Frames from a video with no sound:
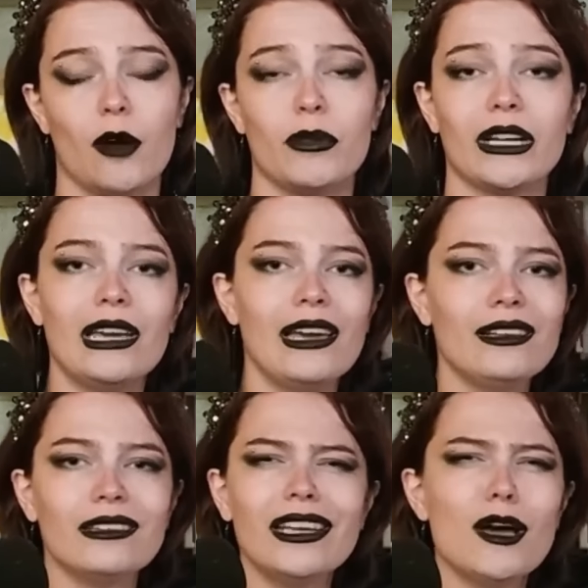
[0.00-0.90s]
But King
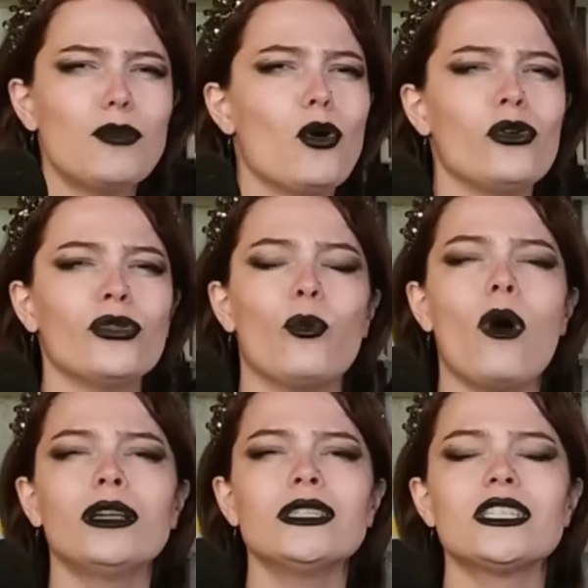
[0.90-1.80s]
Leopold
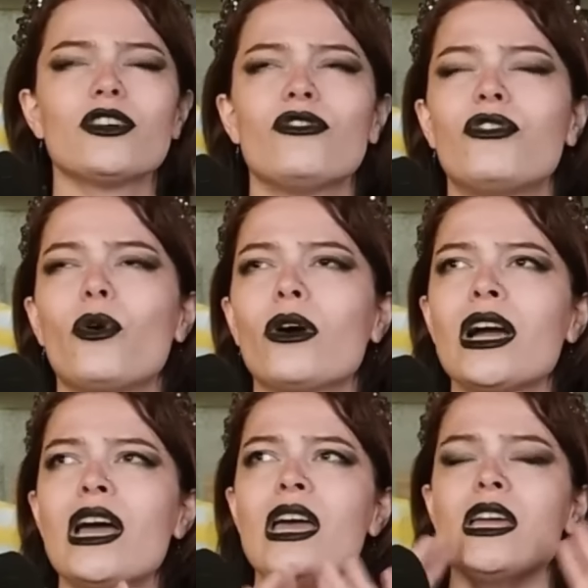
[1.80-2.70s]
wants for
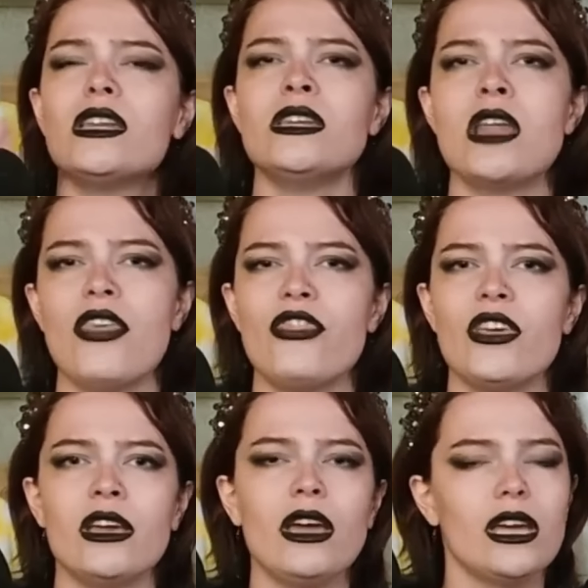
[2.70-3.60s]
nothing.